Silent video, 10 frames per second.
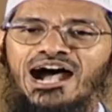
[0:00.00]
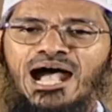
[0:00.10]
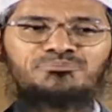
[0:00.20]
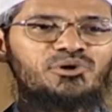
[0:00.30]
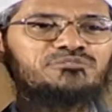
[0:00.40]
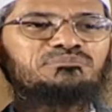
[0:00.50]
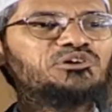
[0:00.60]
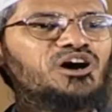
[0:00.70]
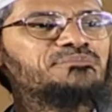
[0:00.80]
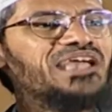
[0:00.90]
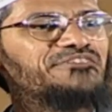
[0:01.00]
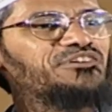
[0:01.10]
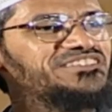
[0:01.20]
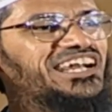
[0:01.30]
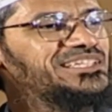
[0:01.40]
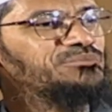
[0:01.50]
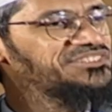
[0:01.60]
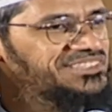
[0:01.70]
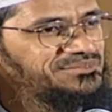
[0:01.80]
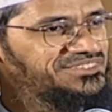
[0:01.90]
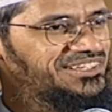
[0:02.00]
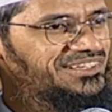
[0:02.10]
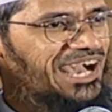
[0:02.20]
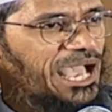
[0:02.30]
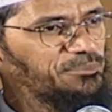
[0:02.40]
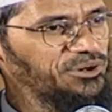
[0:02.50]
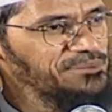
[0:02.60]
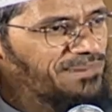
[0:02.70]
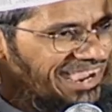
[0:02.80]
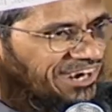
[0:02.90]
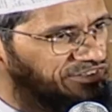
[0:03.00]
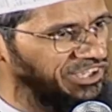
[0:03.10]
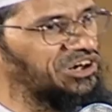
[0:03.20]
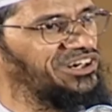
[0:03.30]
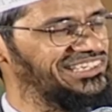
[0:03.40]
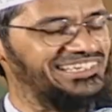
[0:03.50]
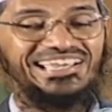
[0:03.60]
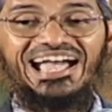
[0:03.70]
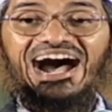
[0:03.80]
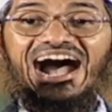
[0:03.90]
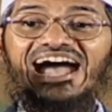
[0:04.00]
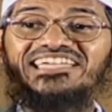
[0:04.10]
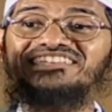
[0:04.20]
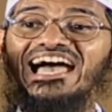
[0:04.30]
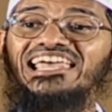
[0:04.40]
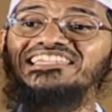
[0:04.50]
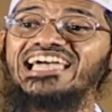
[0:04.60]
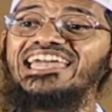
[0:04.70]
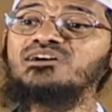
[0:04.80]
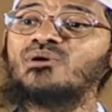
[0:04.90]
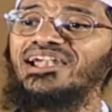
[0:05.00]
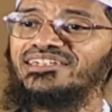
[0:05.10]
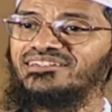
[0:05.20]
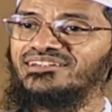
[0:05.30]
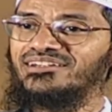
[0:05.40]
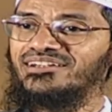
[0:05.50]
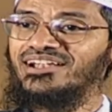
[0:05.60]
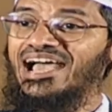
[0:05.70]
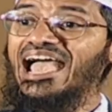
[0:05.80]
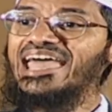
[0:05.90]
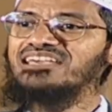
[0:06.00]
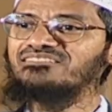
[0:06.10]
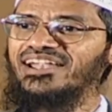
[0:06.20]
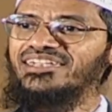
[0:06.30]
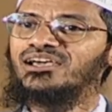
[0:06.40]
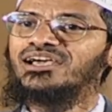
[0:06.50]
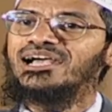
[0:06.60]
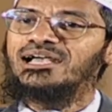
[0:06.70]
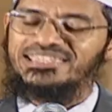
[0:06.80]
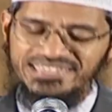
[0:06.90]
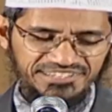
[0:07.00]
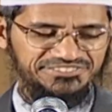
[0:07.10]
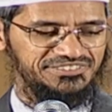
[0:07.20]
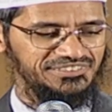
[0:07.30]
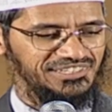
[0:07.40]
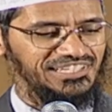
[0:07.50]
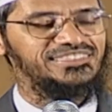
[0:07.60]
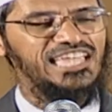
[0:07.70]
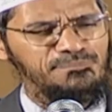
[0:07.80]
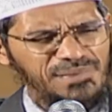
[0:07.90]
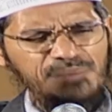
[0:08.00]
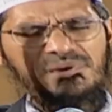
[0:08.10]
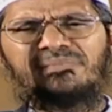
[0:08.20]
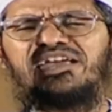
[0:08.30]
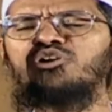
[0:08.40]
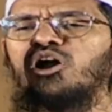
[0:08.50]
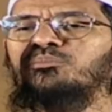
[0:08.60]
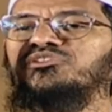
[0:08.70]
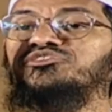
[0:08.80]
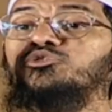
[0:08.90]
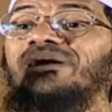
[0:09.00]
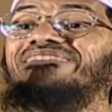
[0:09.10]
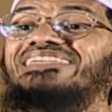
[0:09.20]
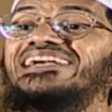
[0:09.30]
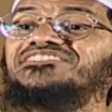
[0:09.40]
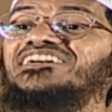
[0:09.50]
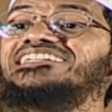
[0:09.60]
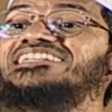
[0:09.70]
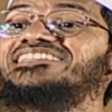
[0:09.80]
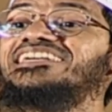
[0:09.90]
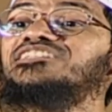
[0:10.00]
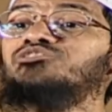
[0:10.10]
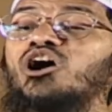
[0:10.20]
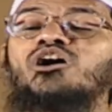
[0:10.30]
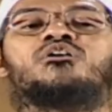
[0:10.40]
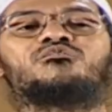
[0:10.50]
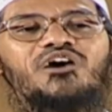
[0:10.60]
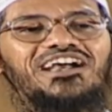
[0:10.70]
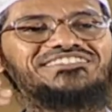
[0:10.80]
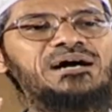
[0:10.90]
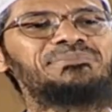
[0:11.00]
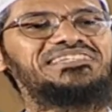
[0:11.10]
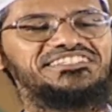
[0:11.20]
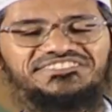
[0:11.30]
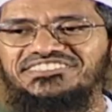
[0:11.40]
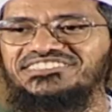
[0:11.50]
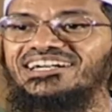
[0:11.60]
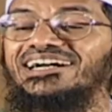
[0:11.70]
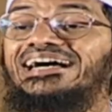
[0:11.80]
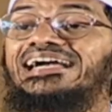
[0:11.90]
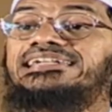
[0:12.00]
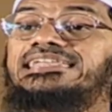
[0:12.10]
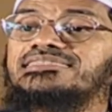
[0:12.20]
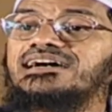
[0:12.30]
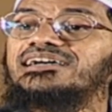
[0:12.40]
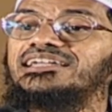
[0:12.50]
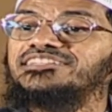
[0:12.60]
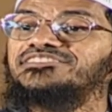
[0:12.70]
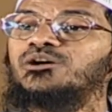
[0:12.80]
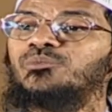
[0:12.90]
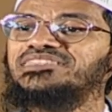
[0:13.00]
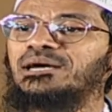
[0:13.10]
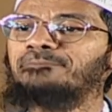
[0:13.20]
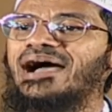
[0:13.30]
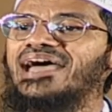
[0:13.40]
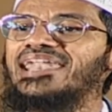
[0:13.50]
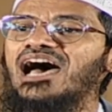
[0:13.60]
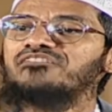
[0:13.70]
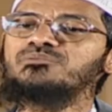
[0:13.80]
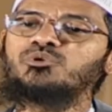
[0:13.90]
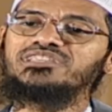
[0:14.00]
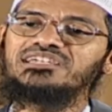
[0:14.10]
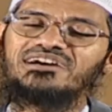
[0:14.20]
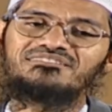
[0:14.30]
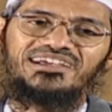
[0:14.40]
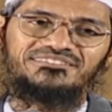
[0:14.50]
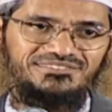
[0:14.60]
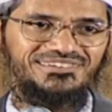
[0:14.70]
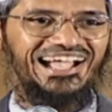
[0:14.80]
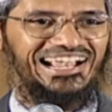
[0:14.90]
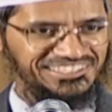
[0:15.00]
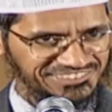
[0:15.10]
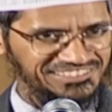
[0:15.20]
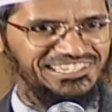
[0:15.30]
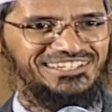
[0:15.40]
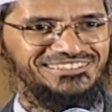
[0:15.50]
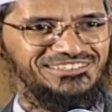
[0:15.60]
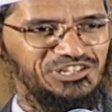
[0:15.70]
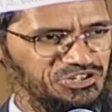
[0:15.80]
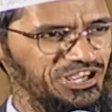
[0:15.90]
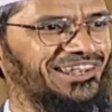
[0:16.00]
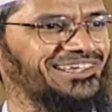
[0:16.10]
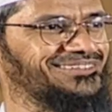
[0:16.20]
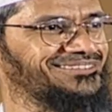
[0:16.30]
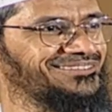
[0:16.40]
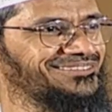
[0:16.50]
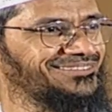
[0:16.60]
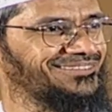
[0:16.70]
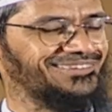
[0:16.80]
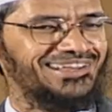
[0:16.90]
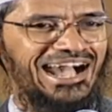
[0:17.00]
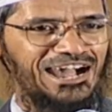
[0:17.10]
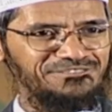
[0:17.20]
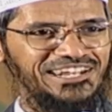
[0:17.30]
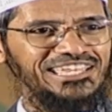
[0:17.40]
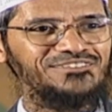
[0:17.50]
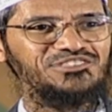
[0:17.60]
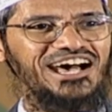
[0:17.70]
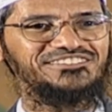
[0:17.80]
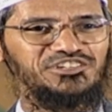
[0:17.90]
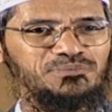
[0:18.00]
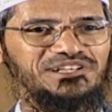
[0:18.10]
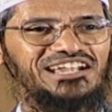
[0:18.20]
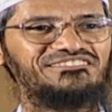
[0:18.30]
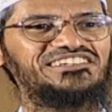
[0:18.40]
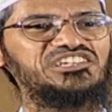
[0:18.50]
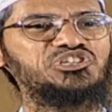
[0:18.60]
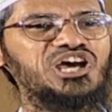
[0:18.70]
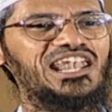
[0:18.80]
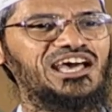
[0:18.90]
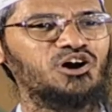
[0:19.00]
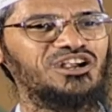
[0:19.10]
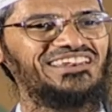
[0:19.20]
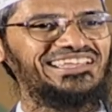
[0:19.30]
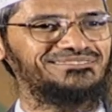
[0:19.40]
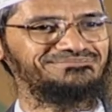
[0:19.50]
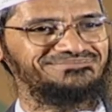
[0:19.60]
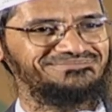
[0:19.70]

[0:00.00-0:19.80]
I'm not speaking on behalf of the other Muslims. I'm putting my head on the guillotine. I challenge anyone. Yes, there may be many non-Muslims who may think certain thing is wrong. For example, the sister disagrees with a man having more than one wife. I'll discuss that, inshallah. After I give you the answer, you'll be convinced, inshallah, God willing.